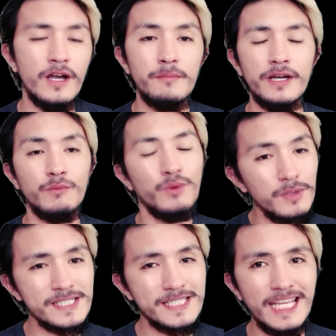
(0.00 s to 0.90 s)
But we will
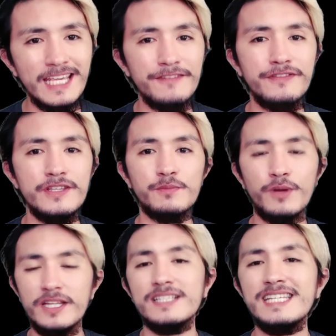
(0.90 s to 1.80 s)
see if this
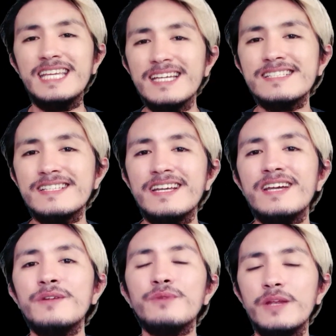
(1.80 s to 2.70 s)
product is
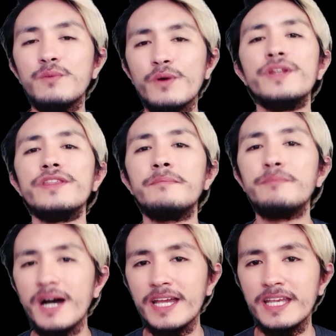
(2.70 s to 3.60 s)
really worth
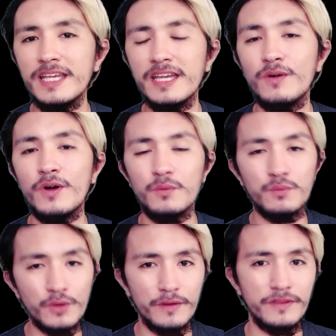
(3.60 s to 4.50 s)
buying or
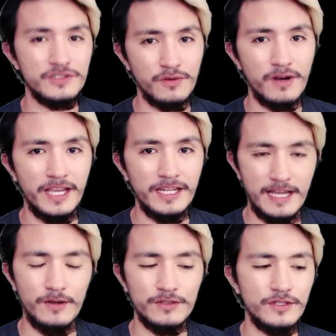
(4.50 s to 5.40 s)
worth trying
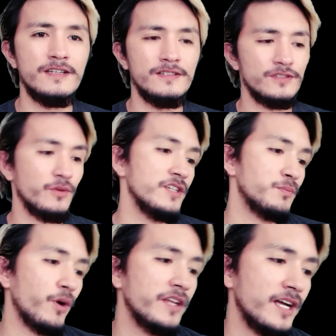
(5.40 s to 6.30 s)
out. So this
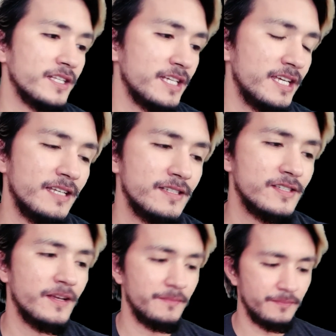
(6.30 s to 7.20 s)
product
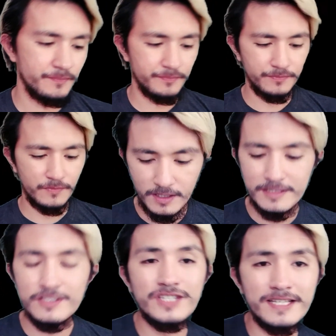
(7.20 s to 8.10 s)
is
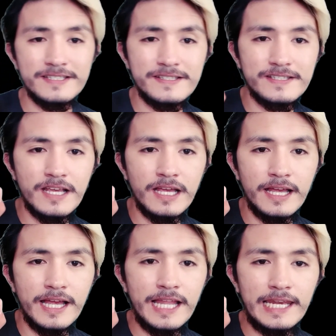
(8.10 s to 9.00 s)
Gents
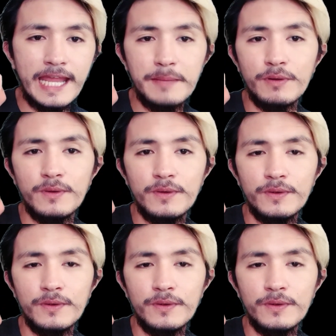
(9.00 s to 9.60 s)
label.